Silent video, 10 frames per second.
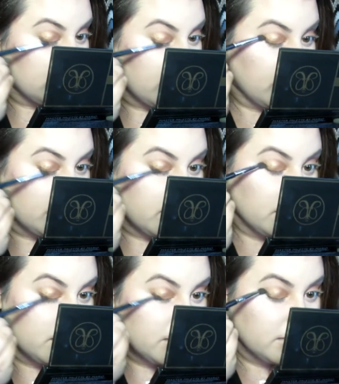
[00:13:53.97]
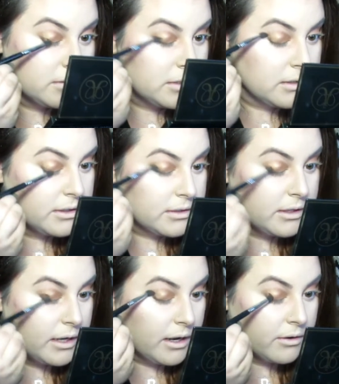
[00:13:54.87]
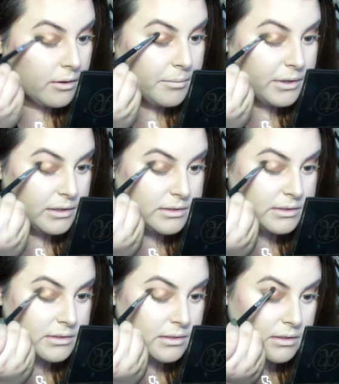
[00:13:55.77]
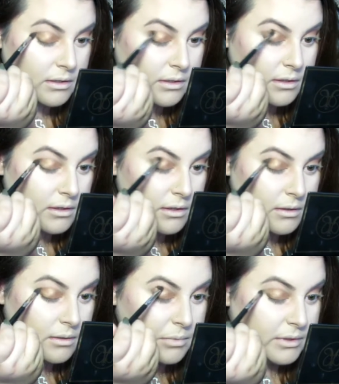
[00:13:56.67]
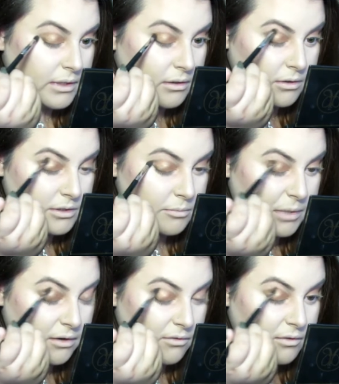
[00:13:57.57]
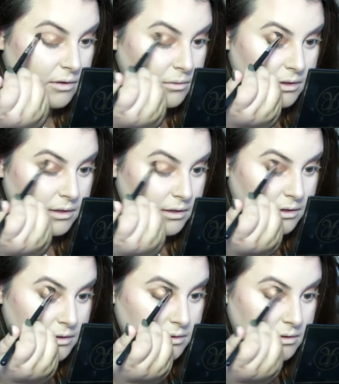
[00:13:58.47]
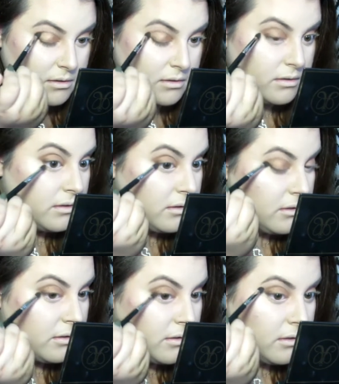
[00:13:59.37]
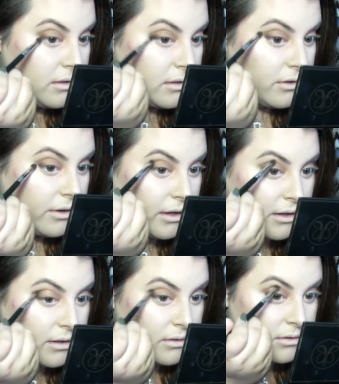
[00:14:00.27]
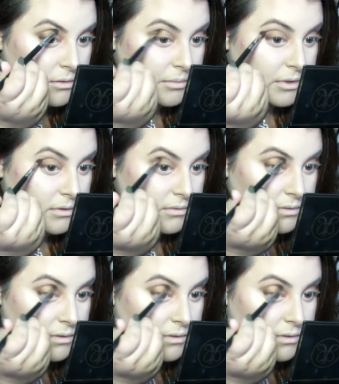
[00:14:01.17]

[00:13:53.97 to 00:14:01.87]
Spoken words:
gonna add it into like the outer bits, but then also make a V with it and create a little bit of